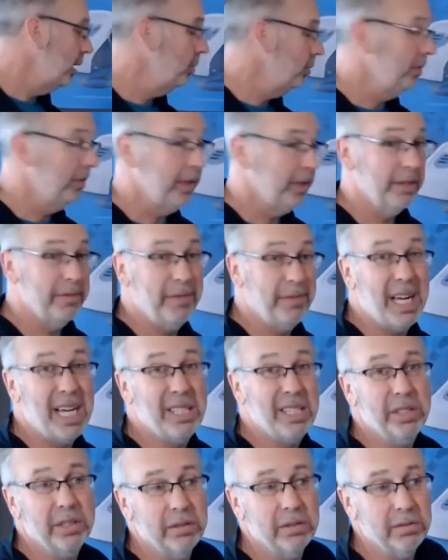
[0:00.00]
we've got
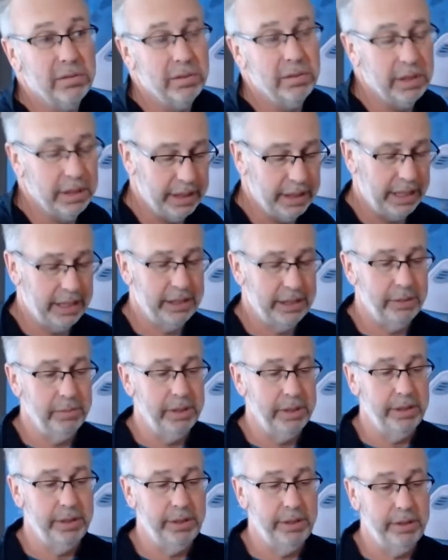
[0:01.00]
fascial
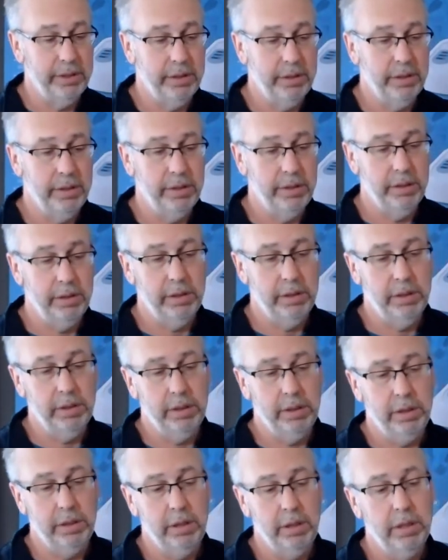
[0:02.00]
attachments.
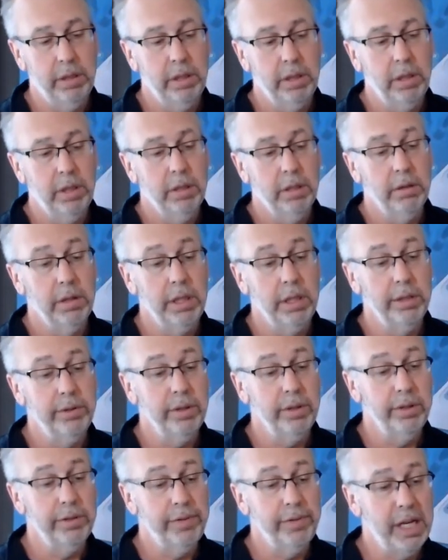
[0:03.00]
Right, so
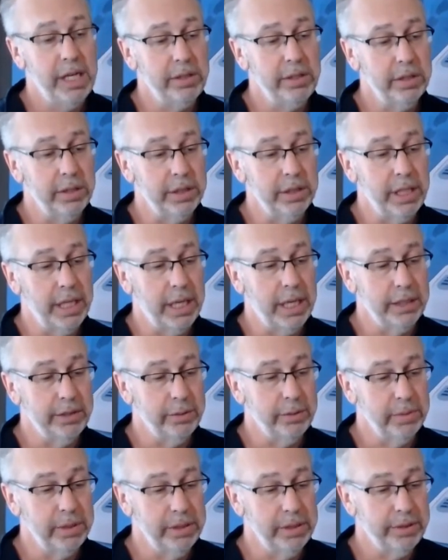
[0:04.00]
these fascial
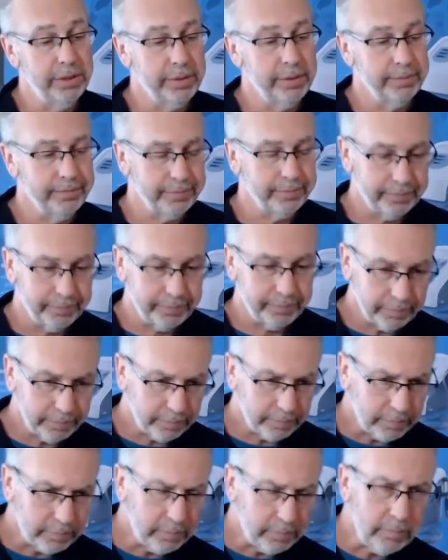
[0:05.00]
attachments
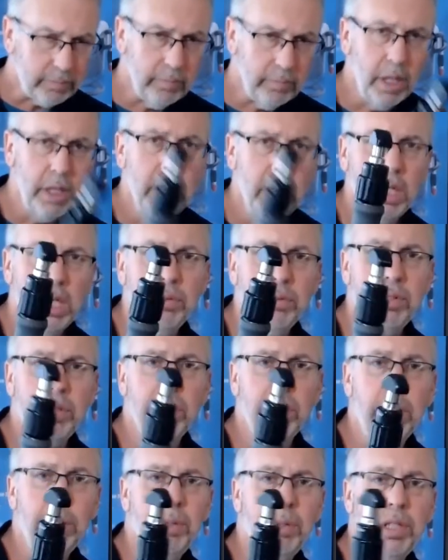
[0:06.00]
give us a
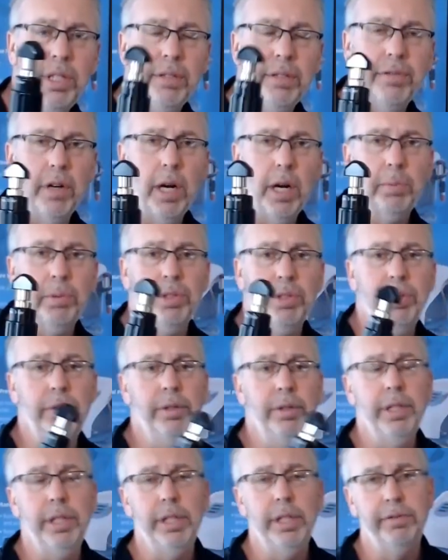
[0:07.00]
little bit different
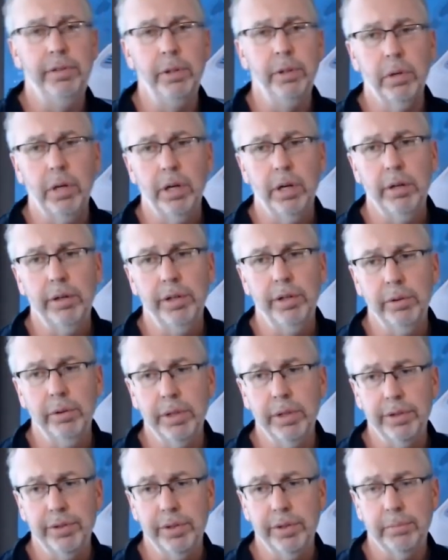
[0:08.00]
opportunity if you are
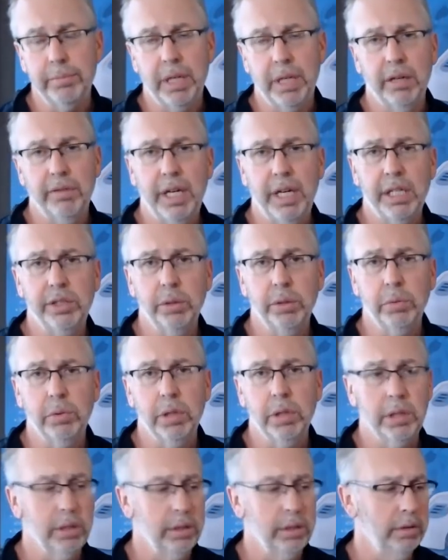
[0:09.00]
doing some fascial
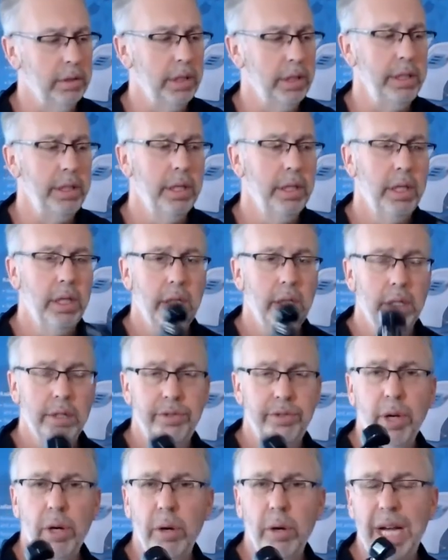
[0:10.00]
work, right?
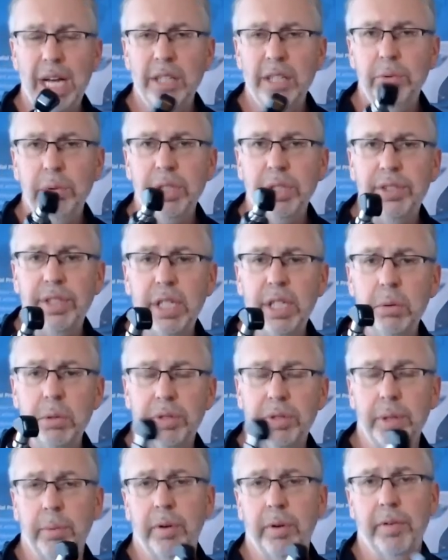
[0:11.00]
So as we see with
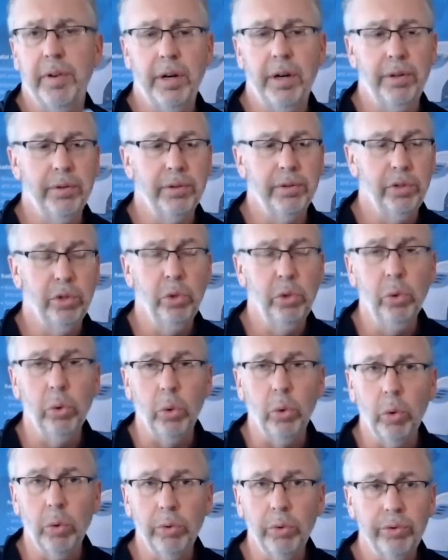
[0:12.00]
some of our other
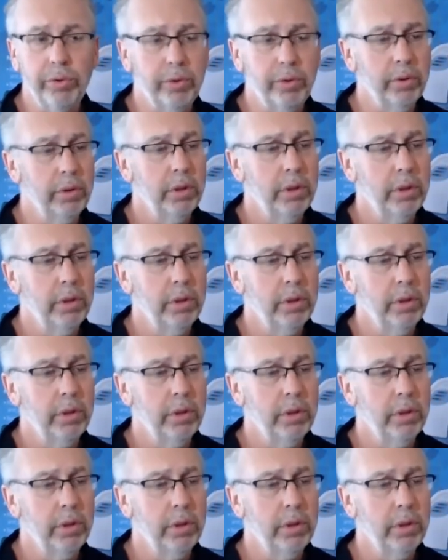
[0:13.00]
tools,